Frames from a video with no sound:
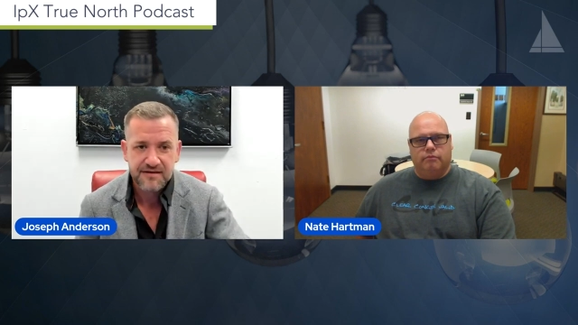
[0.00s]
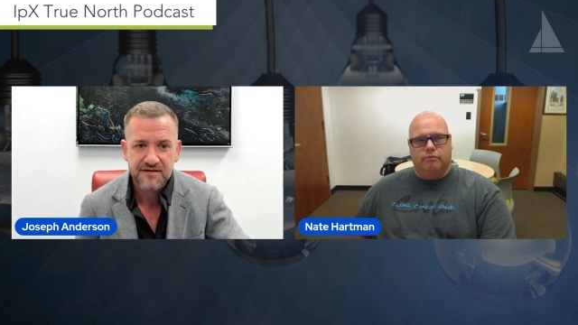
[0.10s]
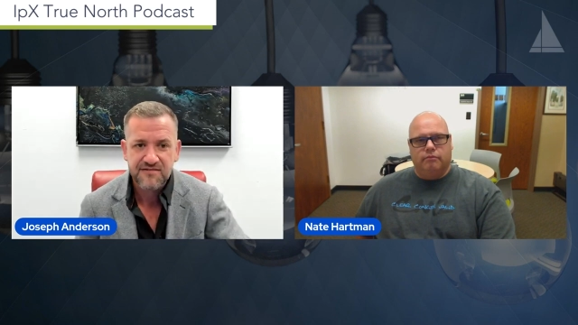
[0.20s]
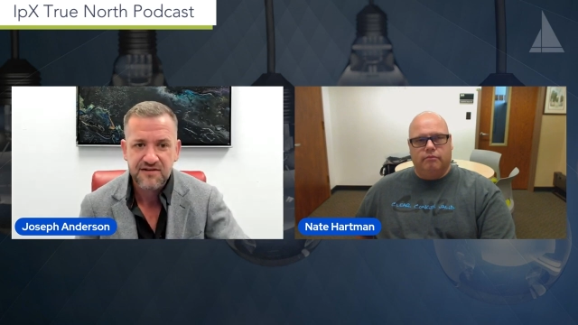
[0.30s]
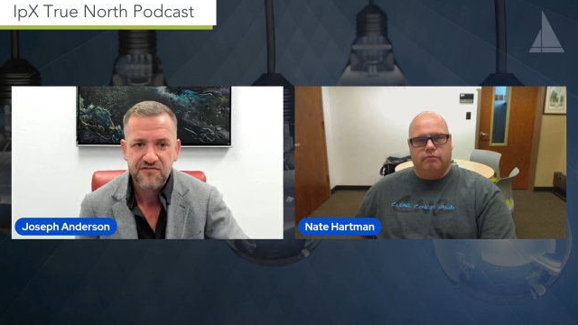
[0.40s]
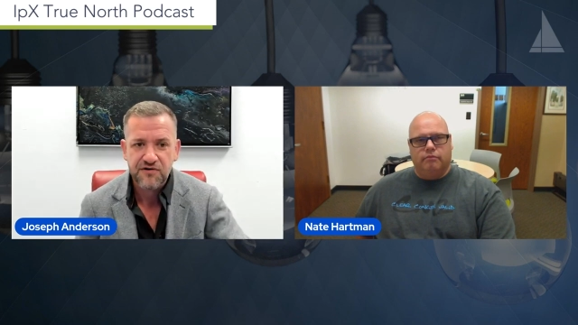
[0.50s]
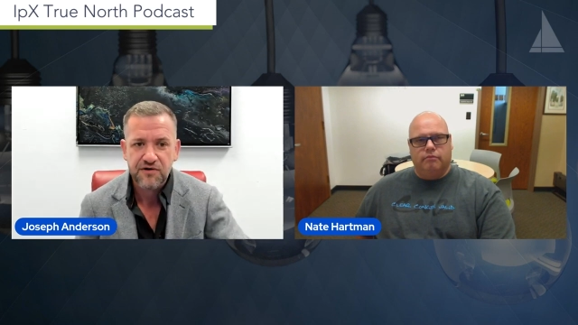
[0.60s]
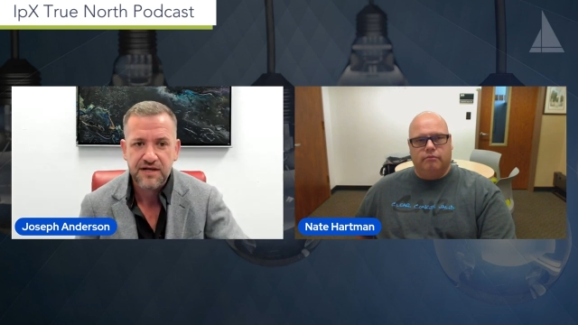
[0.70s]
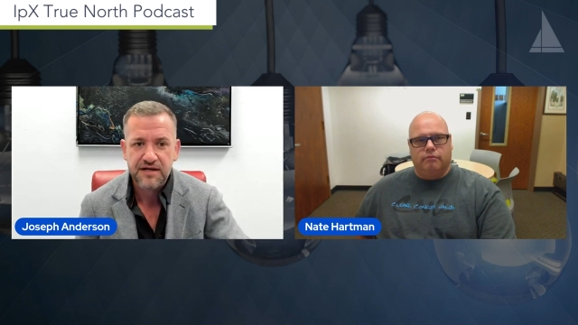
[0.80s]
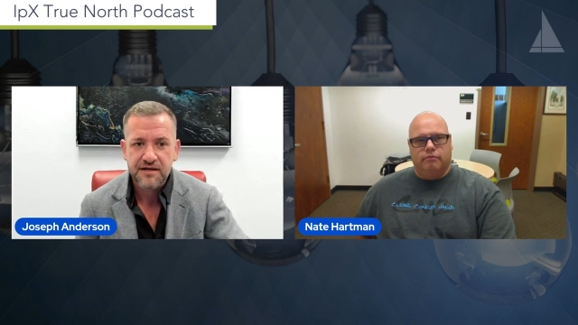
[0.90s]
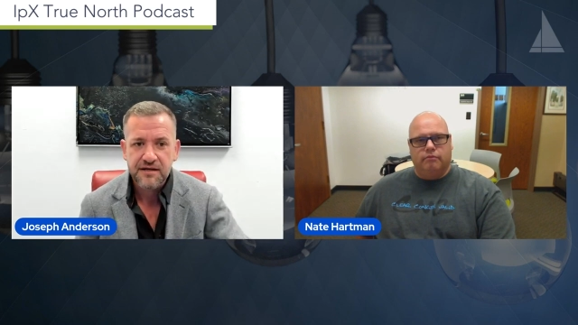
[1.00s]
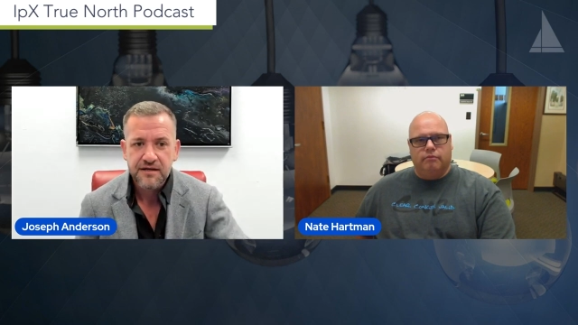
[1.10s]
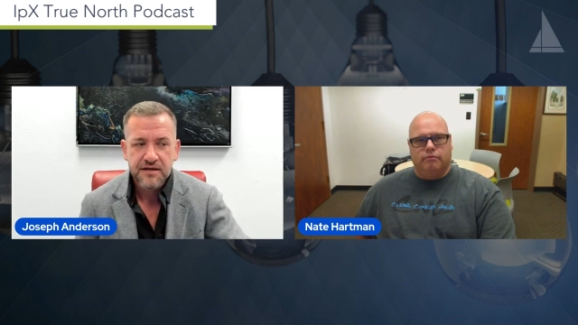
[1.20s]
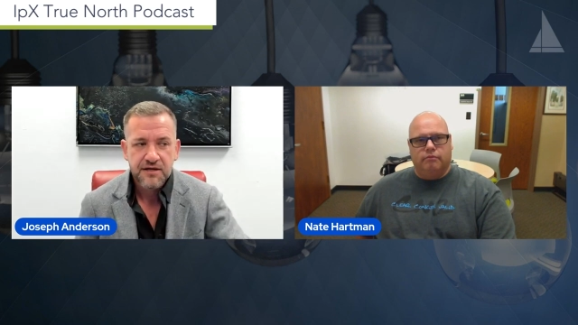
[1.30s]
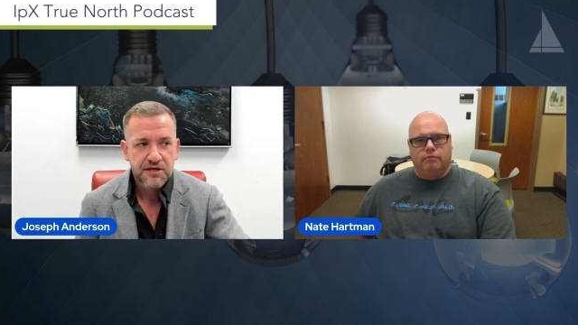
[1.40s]
Speaker 1: it's concerning,
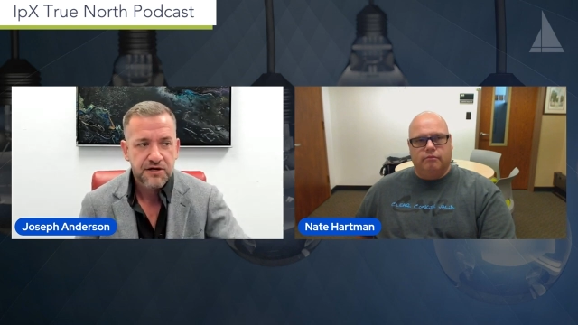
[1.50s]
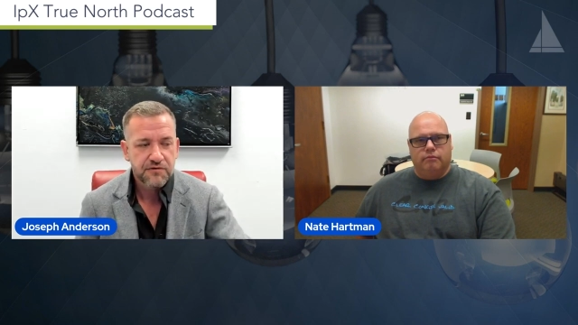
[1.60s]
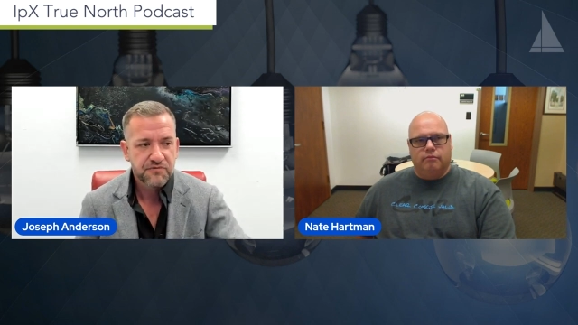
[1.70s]
you know.